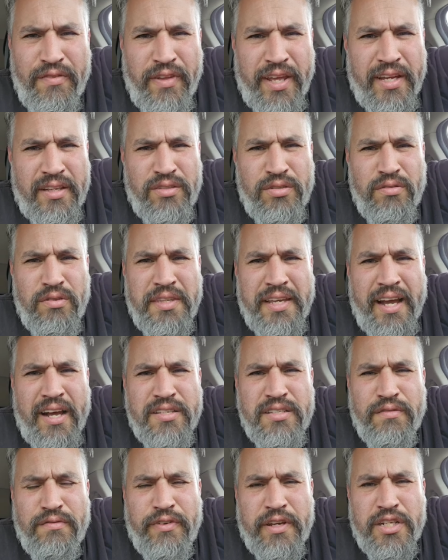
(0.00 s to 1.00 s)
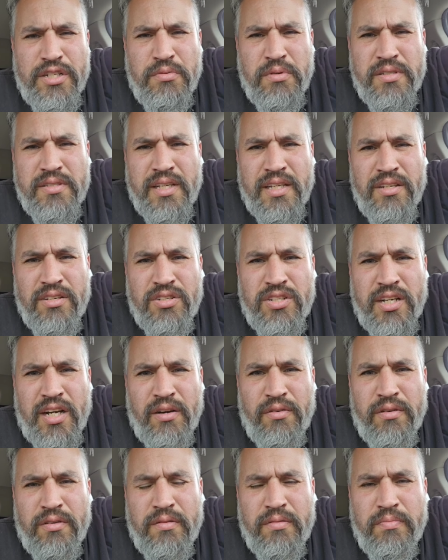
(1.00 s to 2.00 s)
like 2,000 visuals that you share
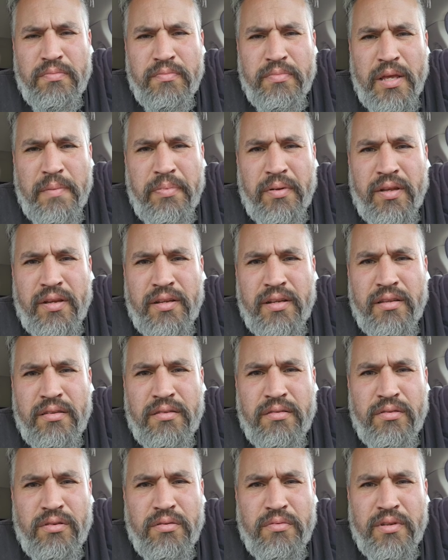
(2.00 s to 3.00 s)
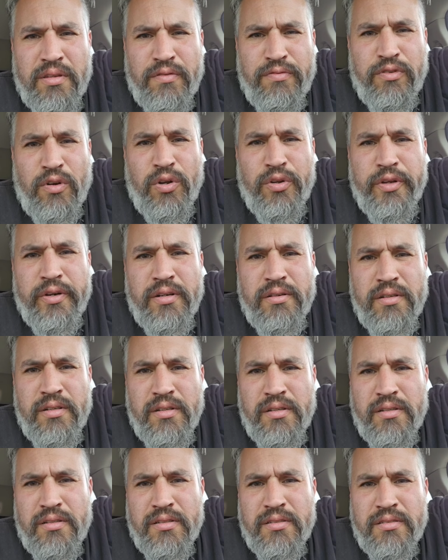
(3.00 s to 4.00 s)
with people and through it with a folder?
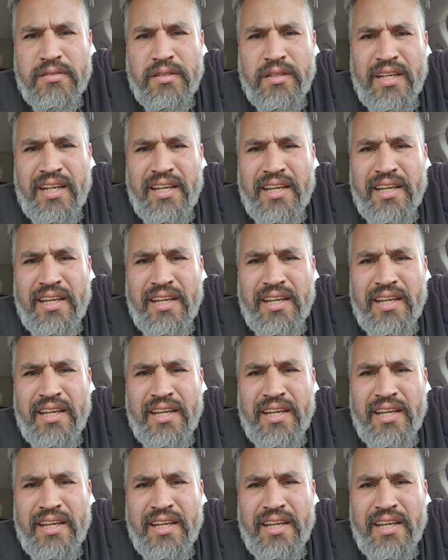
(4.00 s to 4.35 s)
So they can